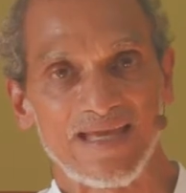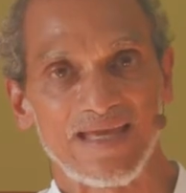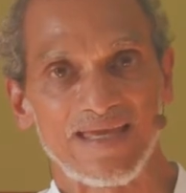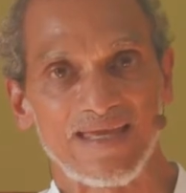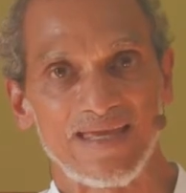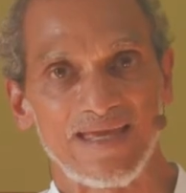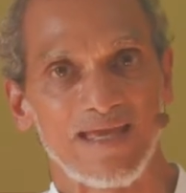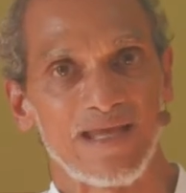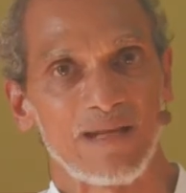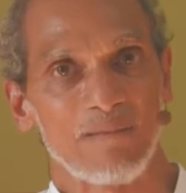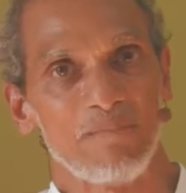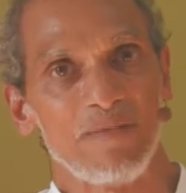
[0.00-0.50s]

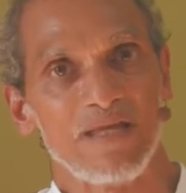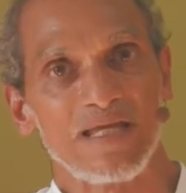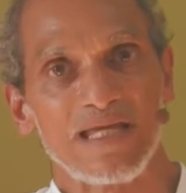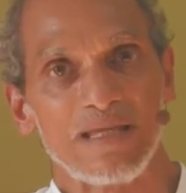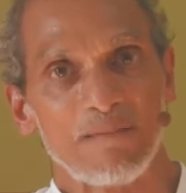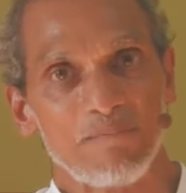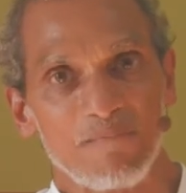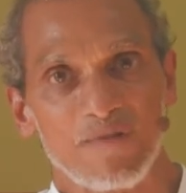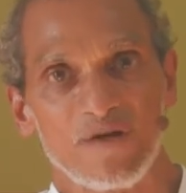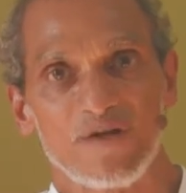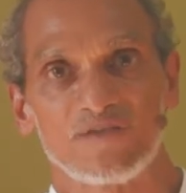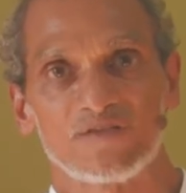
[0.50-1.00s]
here and being
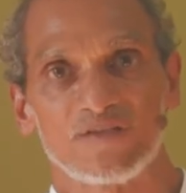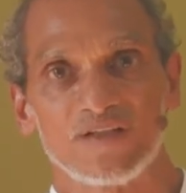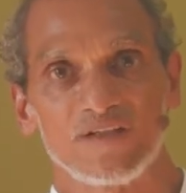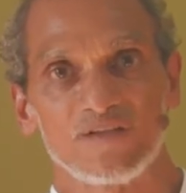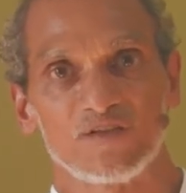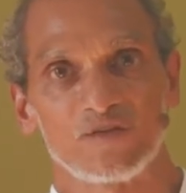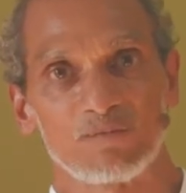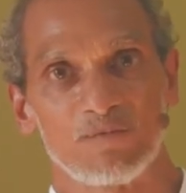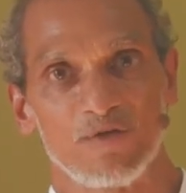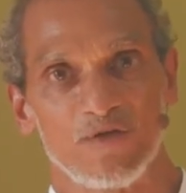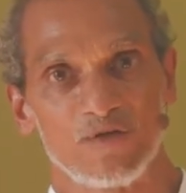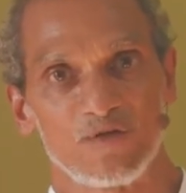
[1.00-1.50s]
immersed in the
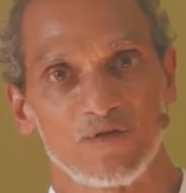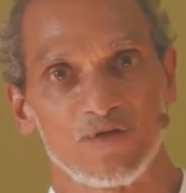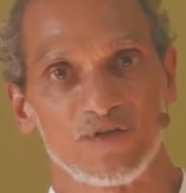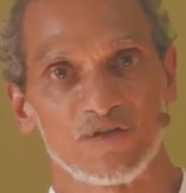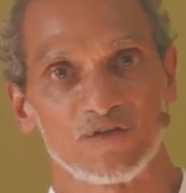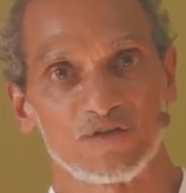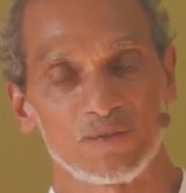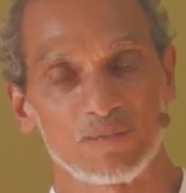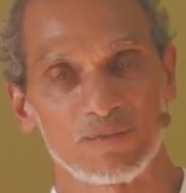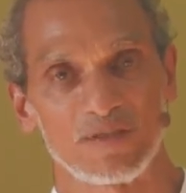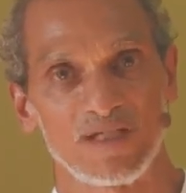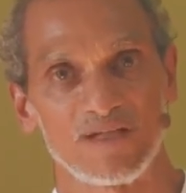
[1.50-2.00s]
spiritual
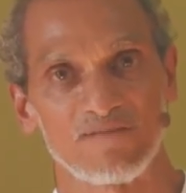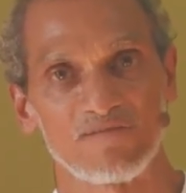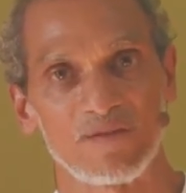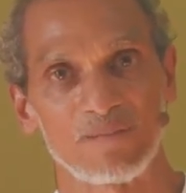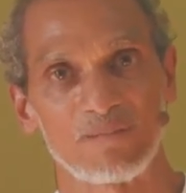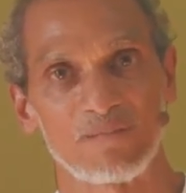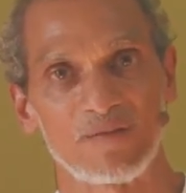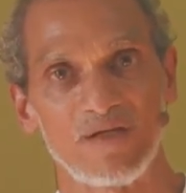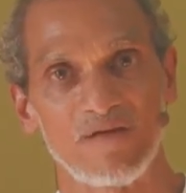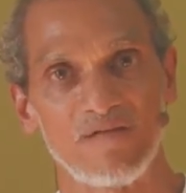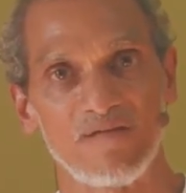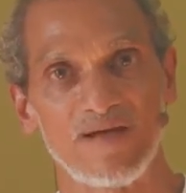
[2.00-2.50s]
discipline of the
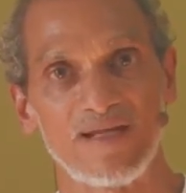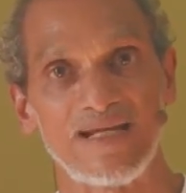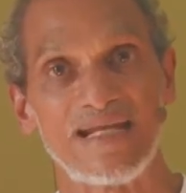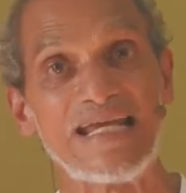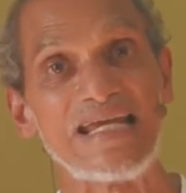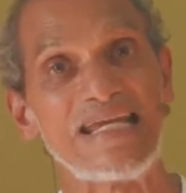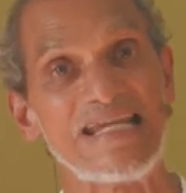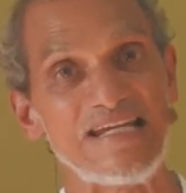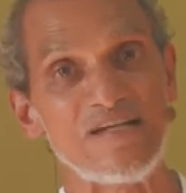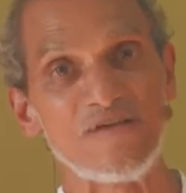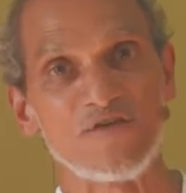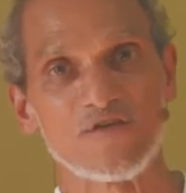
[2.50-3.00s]
period.
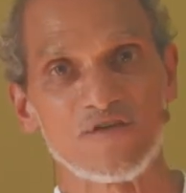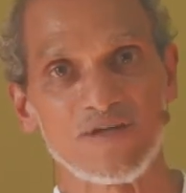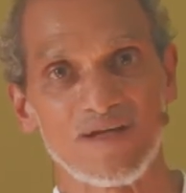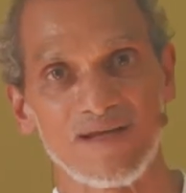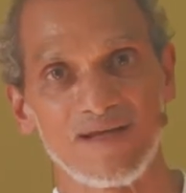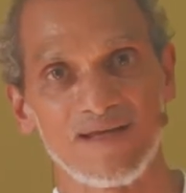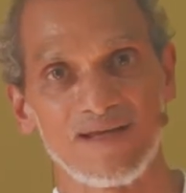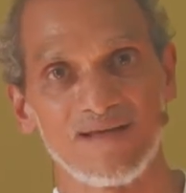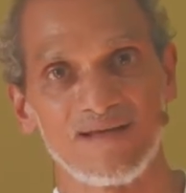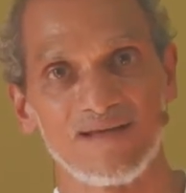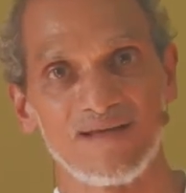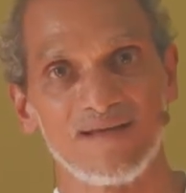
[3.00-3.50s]
Each
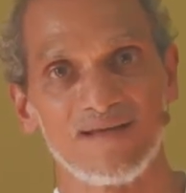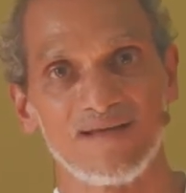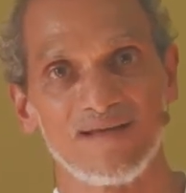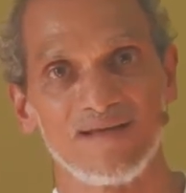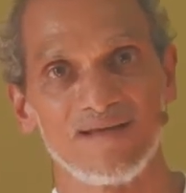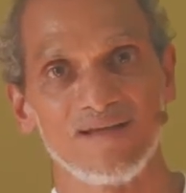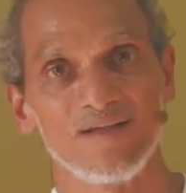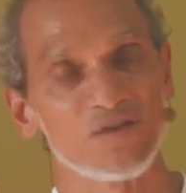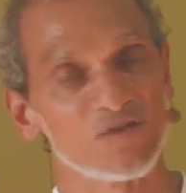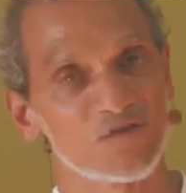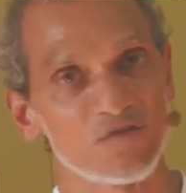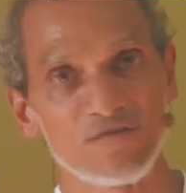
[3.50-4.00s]
year,
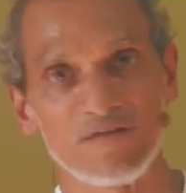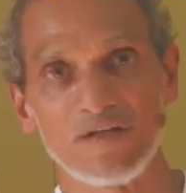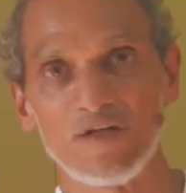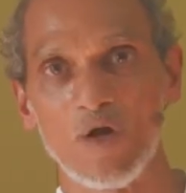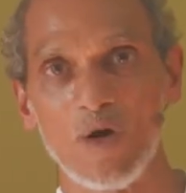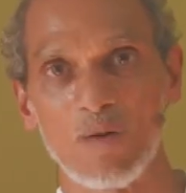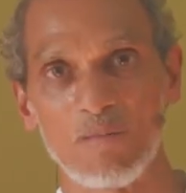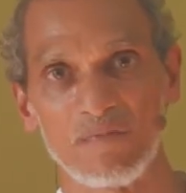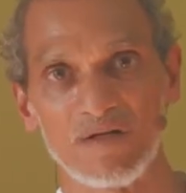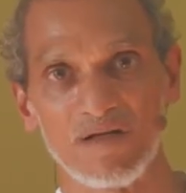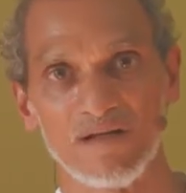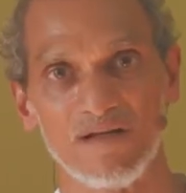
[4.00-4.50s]
it's
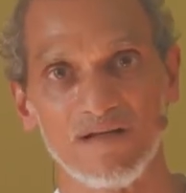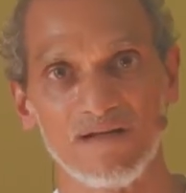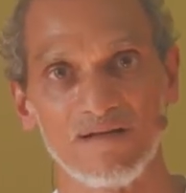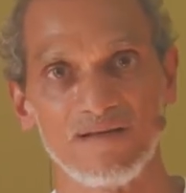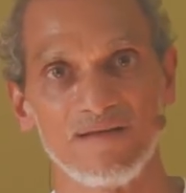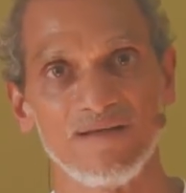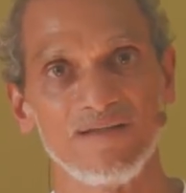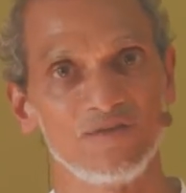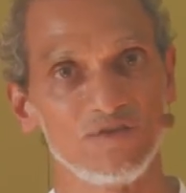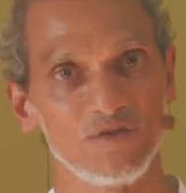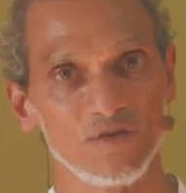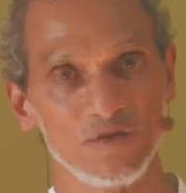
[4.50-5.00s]
phenomenal, it's